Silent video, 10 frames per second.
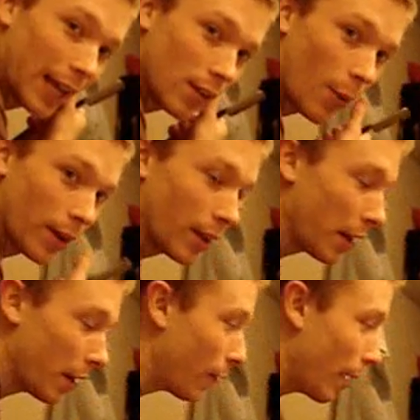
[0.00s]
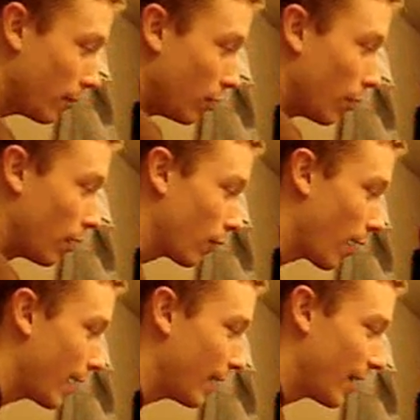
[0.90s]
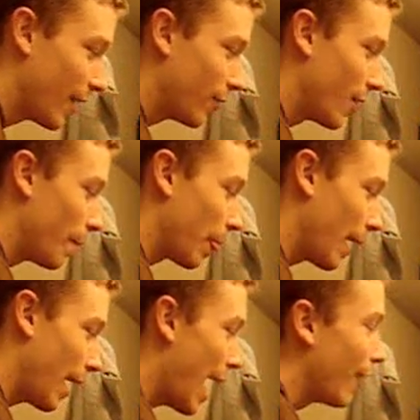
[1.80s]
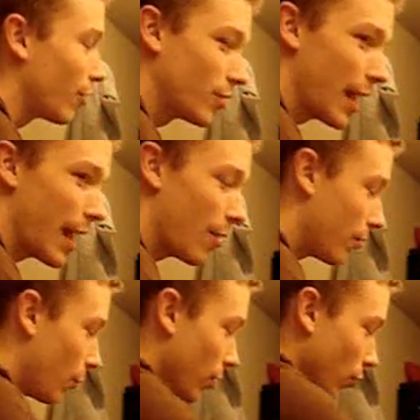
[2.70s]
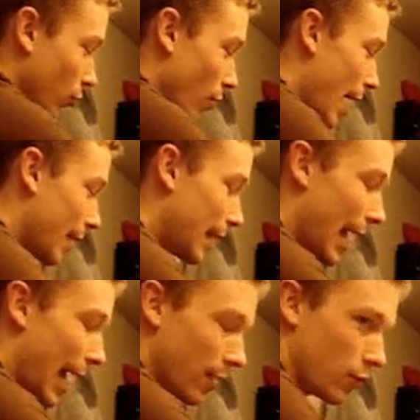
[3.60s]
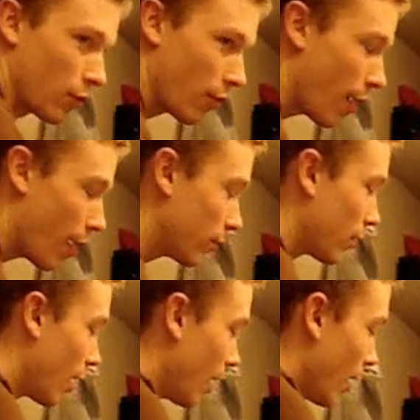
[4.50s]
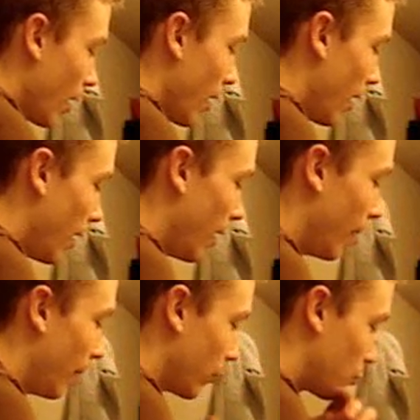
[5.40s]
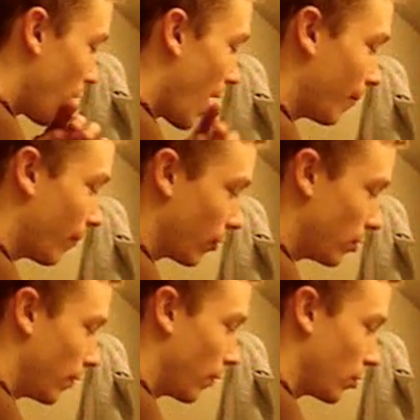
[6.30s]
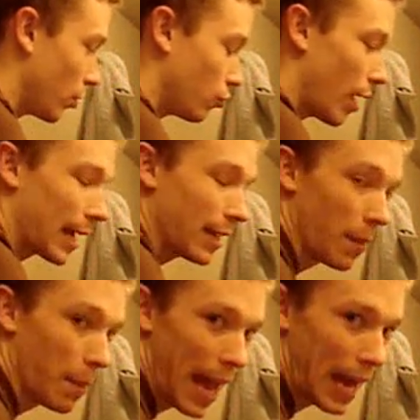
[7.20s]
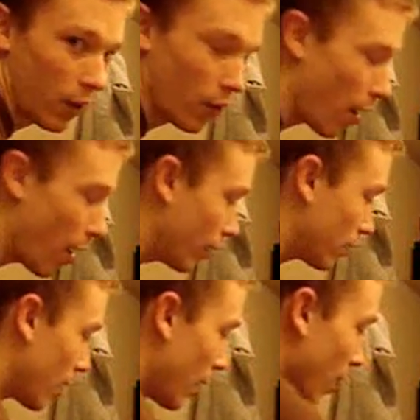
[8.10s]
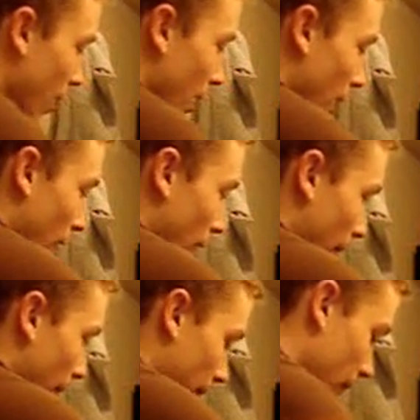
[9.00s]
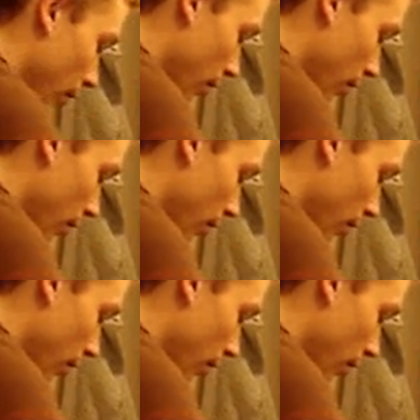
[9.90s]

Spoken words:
That's how I tell if I'm doing it right. It gives a higher sound when you drag the edge across the strap versus if you're just dragging the back across. And